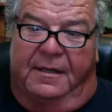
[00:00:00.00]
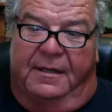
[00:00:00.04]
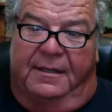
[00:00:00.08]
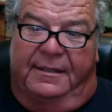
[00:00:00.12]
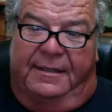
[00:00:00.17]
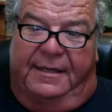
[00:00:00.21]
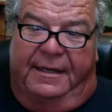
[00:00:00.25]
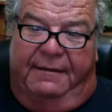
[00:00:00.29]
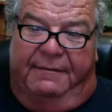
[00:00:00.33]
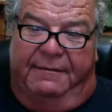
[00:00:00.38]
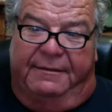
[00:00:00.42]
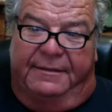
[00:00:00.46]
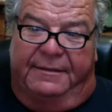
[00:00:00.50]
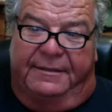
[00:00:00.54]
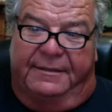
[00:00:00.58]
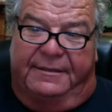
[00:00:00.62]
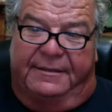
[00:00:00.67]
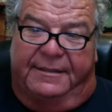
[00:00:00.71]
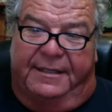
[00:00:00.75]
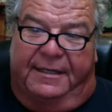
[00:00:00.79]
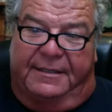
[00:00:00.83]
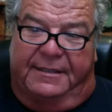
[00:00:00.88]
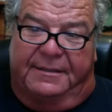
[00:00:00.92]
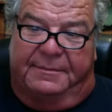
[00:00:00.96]
Kevin just
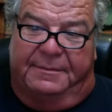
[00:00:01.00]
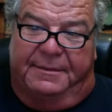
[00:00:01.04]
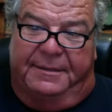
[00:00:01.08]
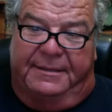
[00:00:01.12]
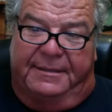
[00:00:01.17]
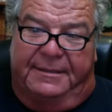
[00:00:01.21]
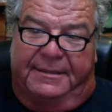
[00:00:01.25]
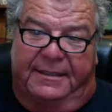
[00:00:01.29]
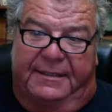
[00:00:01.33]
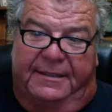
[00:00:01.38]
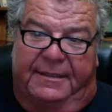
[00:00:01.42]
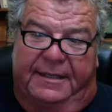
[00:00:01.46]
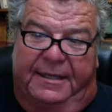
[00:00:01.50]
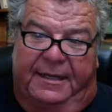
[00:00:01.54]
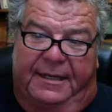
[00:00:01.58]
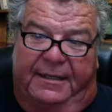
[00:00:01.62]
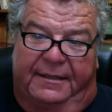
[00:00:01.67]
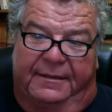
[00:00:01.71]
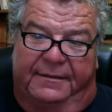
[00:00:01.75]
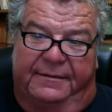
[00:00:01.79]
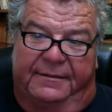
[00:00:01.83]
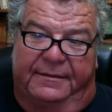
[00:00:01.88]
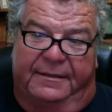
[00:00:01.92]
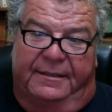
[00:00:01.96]
texted me and said
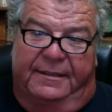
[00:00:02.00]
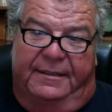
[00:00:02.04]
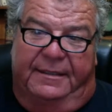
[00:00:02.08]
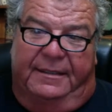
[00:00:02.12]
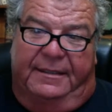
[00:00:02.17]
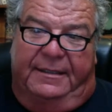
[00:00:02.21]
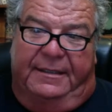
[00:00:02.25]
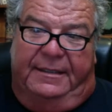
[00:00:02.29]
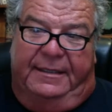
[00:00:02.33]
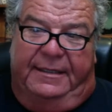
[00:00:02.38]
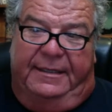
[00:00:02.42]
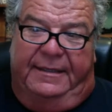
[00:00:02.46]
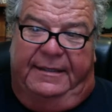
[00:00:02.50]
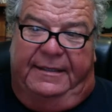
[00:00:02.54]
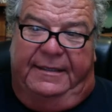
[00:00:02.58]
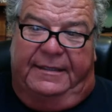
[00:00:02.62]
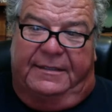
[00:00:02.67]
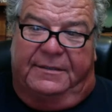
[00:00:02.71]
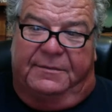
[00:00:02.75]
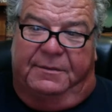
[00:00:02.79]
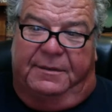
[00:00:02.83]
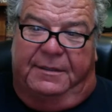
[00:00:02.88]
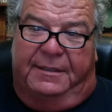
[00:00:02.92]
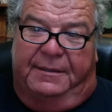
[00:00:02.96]
that he
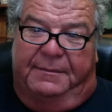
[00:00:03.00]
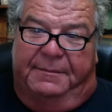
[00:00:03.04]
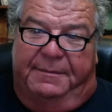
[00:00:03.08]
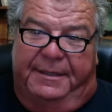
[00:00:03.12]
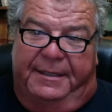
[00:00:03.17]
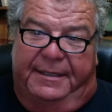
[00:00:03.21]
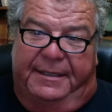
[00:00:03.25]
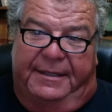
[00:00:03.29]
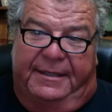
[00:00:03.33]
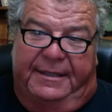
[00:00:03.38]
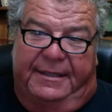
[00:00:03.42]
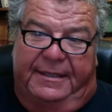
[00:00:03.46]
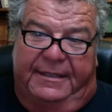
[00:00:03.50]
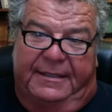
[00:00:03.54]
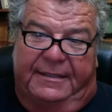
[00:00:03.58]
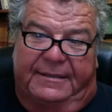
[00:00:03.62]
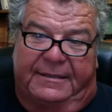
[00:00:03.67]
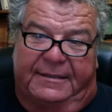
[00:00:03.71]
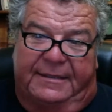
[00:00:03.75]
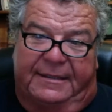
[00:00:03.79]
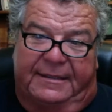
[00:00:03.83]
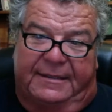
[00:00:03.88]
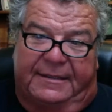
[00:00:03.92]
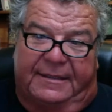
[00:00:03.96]
thinks one of the big things
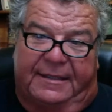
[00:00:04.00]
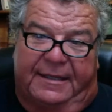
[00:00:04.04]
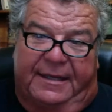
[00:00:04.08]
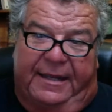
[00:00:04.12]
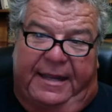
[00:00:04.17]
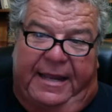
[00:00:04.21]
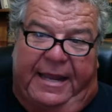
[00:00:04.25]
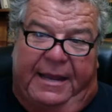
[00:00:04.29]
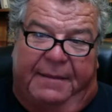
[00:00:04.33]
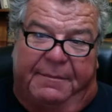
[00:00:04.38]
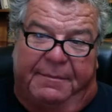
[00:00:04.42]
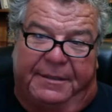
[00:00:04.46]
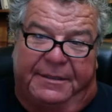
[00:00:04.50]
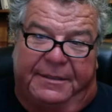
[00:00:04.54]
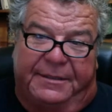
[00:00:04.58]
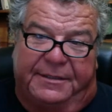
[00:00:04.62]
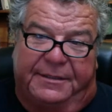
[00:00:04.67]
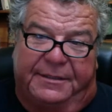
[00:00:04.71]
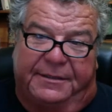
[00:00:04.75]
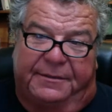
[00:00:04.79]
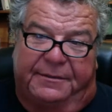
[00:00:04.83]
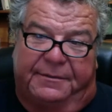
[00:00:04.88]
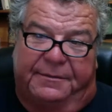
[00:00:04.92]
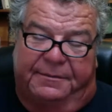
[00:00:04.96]
that's happened
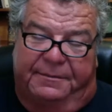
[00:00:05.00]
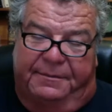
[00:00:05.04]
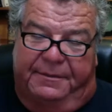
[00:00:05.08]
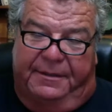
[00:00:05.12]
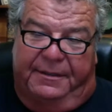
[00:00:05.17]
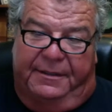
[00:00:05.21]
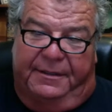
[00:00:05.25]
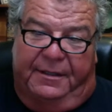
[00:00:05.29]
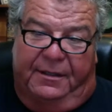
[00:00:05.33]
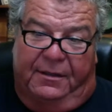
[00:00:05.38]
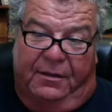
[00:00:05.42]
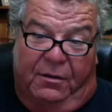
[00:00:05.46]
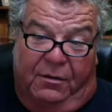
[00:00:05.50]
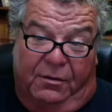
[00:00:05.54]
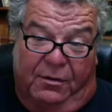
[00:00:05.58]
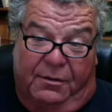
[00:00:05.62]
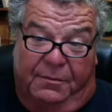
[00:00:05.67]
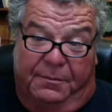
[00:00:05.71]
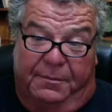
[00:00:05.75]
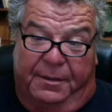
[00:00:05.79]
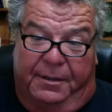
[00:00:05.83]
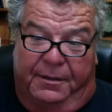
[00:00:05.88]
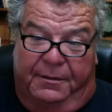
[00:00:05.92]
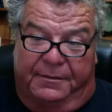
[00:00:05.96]
too on the local
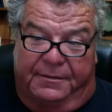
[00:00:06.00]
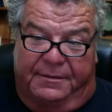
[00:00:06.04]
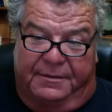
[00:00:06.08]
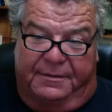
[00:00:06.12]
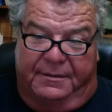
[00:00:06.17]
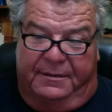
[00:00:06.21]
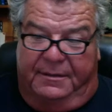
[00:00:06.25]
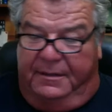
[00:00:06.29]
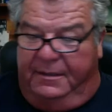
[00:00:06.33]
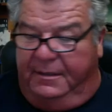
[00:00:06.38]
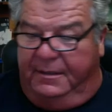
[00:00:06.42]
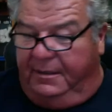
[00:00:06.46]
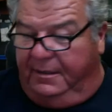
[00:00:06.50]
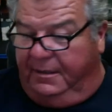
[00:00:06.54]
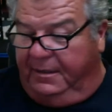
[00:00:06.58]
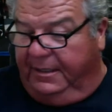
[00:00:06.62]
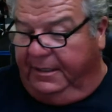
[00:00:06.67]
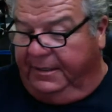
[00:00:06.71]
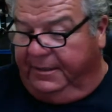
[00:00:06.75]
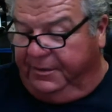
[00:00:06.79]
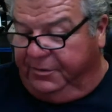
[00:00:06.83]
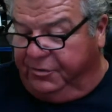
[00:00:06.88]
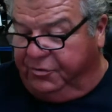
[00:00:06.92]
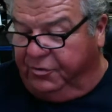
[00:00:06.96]
boats,
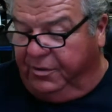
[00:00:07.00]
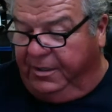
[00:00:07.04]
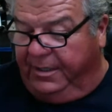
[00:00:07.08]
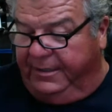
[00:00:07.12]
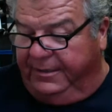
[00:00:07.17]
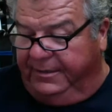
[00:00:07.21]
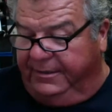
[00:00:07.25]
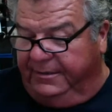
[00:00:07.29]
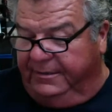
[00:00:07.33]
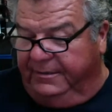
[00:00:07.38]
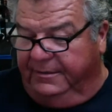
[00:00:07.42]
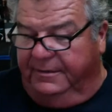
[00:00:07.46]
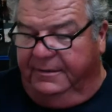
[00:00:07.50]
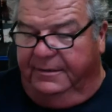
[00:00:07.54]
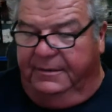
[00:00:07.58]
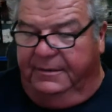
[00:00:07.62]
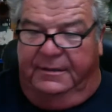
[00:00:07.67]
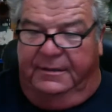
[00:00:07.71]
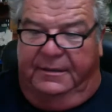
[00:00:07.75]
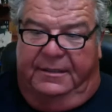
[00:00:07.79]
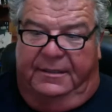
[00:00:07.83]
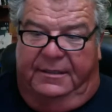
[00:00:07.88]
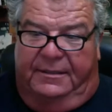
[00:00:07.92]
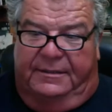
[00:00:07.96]
like the Triton,
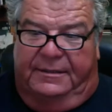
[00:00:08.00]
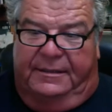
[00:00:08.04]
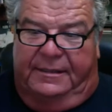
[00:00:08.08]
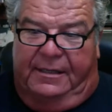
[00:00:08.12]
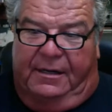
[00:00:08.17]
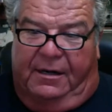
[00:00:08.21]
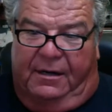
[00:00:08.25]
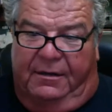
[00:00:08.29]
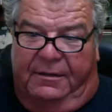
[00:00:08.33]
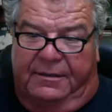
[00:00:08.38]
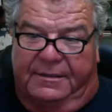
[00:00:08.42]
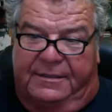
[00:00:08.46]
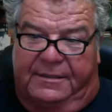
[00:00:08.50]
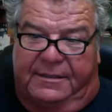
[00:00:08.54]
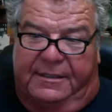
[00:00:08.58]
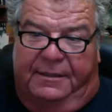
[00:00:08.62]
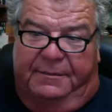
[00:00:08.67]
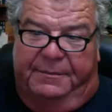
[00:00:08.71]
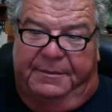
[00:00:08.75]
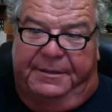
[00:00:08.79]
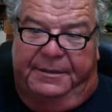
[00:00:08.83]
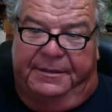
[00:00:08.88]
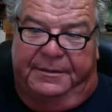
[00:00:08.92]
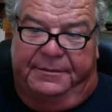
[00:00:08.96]
is the
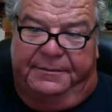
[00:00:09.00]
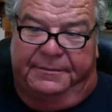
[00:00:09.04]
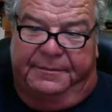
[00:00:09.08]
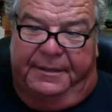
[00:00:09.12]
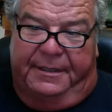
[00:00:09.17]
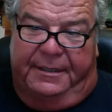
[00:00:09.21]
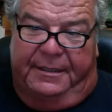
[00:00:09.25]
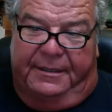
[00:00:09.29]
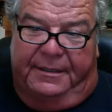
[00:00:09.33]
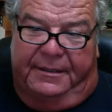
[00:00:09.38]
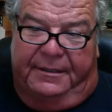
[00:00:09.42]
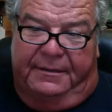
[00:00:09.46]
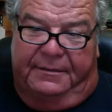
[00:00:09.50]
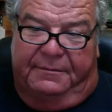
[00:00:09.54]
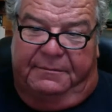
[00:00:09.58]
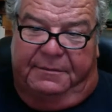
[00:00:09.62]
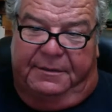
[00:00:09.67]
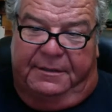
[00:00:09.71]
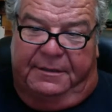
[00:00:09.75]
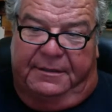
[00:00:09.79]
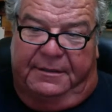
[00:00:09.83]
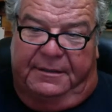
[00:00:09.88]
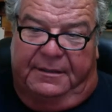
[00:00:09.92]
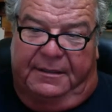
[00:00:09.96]
RSW and
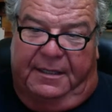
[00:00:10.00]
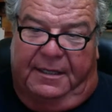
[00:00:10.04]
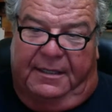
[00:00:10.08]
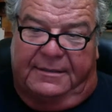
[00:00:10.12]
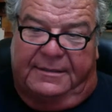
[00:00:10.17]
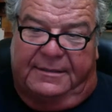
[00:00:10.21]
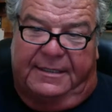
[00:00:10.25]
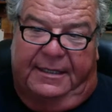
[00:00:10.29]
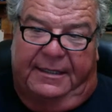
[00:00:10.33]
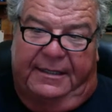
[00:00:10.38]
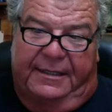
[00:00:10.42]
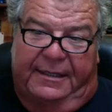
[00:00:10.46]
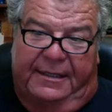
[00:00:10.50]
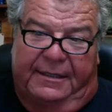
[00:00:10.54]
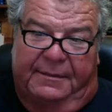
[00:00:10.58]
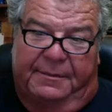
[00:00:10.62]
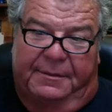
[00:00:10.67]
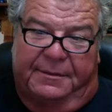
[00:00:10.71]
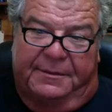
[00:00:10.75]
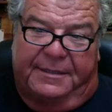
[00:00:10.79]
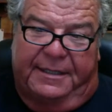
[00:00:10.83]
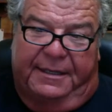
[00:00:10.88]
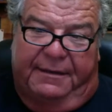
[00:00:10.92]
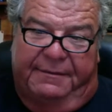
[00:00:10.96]
what a lot of San Diego
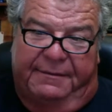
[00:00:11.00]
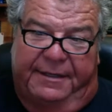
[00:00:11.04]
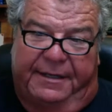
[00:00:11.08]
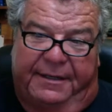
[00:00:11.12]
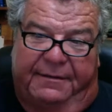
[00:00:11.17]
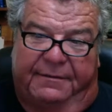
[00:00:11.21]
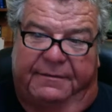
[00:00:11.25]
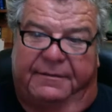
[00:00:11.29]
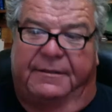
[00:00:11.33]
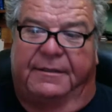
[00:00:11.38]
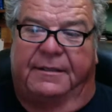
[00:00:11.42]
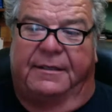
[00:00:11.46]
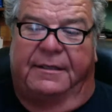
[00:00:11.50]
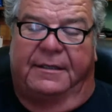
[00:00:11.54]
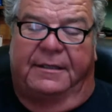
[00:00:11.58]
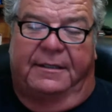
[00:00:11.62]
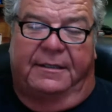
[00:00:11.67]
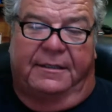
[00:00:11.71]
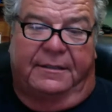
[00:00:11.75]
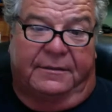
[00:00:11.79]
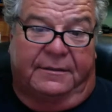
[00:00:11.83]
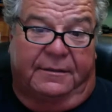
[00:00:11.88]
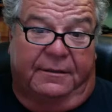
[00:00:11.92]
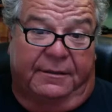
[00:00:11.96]
boats have now.
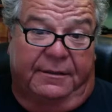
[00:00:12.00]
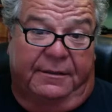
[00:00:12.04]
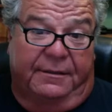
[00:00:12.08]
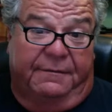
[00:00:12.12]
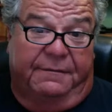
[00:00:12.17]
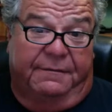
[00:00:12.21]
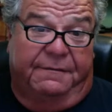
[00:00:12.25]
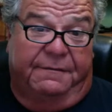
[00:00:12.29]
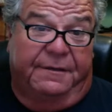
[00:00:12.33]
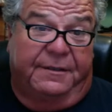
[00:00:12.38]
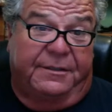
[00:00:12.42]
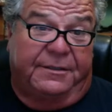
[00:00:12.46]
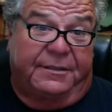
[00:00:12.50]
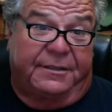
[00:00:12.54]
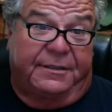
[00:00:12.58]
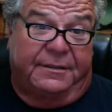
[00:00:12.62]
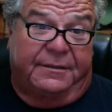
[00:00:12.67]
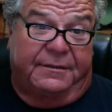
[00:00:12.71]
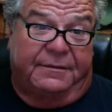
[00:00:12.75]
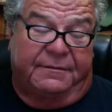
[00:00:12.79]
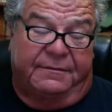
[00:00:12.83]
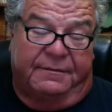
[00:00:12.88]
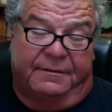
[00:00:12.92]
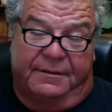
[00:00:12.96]
So your fish
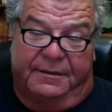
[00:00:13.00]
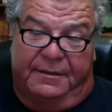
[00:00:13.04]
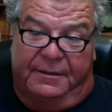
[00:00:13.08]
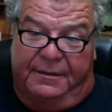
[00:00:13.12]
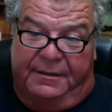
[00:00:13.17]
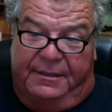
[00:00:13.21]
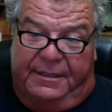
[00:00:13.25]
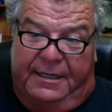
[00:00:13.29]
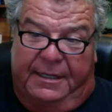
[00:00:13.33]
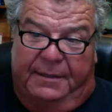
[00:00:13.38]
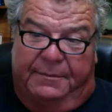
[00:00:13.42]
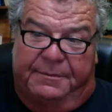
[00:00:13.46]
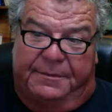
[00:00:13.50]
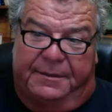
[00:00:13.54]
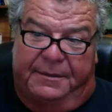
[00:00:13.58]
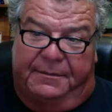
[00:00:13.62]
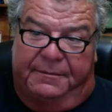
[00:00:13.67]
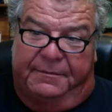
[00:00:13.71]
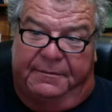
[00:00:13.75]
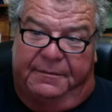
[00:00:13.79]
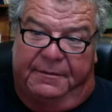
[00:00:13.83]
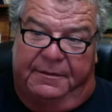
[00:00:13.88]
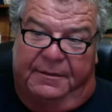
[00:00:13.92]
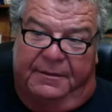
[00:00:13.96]
is kept
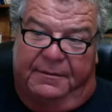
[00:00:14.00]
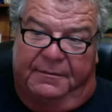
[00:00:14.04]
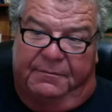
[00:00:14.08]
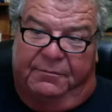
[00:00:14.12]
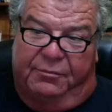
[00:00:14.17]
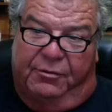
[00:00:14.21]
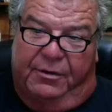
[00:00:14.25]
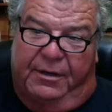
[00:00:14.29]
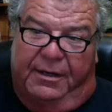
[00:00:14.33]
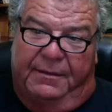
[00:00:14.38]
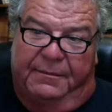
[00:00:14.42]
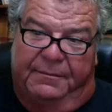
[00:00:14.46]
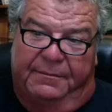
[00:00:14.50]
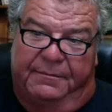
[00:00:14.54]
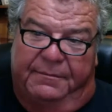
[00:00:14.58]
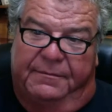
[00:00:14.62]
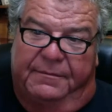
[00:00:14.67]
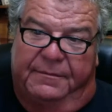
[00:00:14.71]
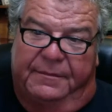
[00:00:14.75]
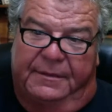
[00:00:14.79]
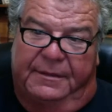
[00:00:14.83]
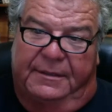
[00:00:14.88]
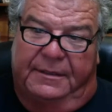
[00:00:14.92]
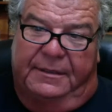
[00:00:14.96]
in prime
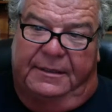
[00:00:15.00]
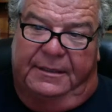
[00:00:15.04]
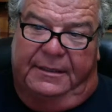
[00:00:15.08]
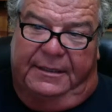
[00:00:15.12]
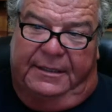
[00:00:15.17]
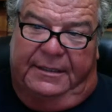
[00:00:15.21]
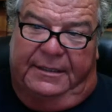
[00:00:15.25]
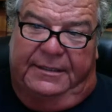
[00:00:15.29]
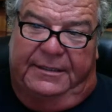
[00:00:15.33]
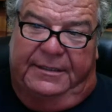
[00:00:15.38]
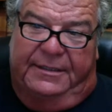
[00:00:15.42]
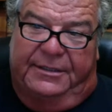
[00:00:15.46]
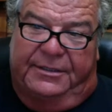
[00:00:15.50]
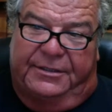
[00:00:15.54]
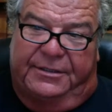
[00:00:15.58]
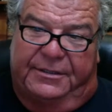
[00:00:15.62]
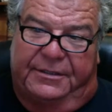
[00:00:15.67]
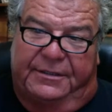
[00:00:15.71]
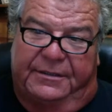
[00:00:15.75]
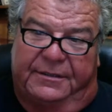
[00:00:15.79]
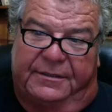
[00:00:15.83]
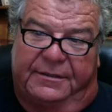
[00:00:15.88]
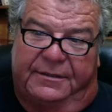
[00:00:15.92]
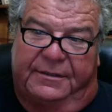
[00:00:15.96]

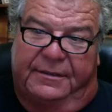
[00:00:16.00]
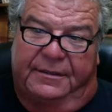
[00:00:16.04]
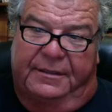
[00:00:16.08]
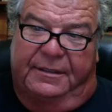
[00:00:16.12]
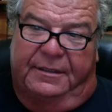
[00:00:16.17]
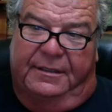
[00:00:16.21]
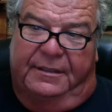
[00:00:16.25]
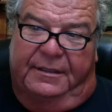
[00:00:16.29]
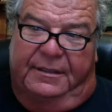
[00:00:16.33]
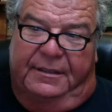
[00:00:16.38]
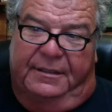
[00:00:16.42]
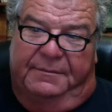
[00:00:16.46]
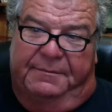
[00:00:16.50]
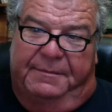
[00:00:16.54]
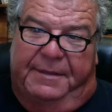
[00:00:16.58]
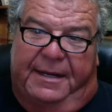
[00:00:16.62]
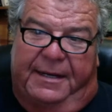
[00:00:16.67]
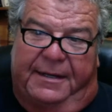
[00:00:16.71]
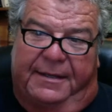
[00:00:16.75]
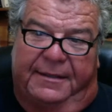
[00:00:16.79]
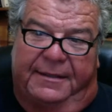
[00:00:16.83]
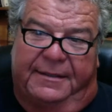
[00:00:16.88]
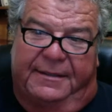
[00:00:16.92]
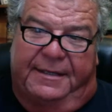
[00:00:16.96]
condition.
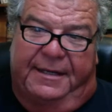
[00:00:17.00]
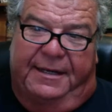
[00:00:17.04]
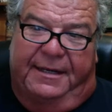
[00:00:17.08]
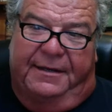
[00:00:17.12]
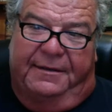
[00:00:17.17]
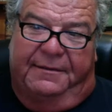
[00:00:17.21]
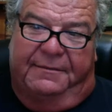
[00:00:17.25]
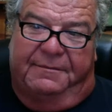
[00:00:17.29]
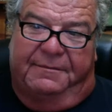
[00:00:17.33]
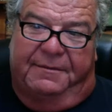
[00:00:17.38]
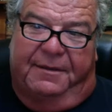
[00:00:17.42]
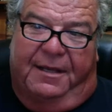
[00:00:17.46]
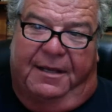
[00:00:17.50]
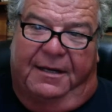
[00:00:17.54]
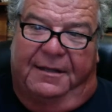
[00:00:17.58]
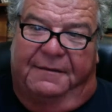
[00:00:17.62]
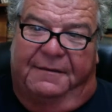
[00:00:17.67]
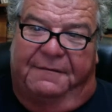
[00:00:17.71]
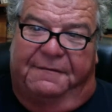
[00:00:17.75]
Back in the day, a lot of the